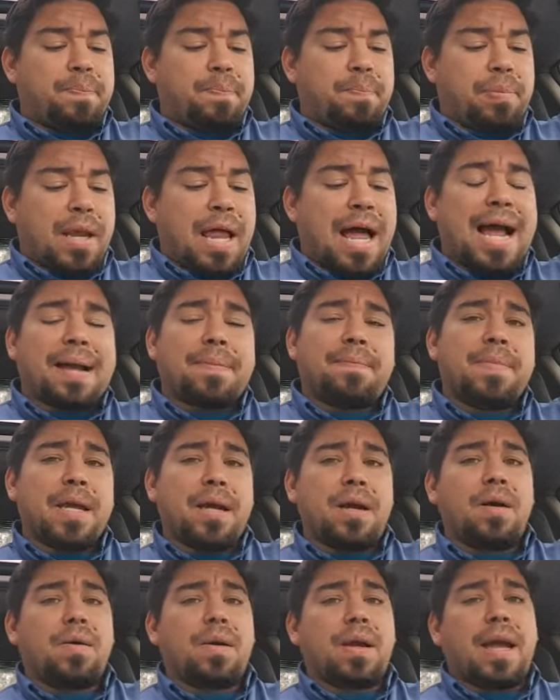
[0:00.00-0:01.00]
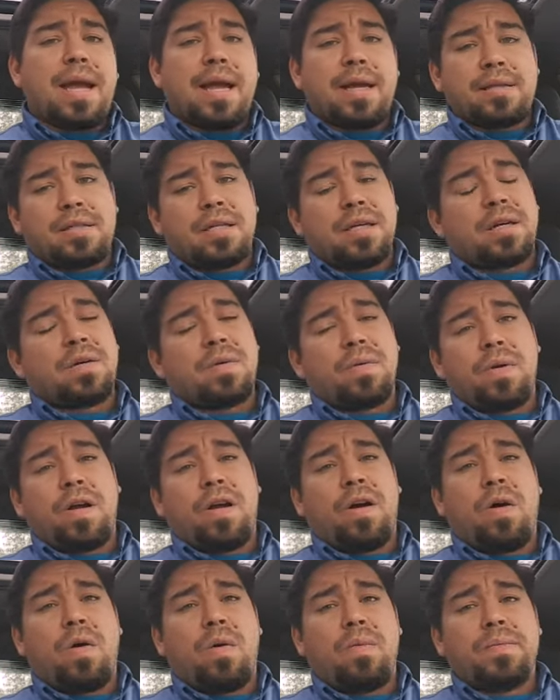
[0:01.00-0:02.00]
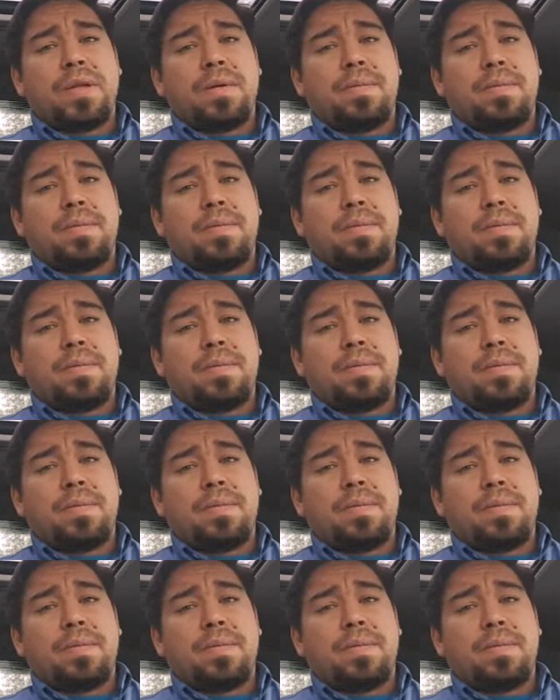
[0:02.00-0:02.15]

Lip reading: Black Migo Gang took home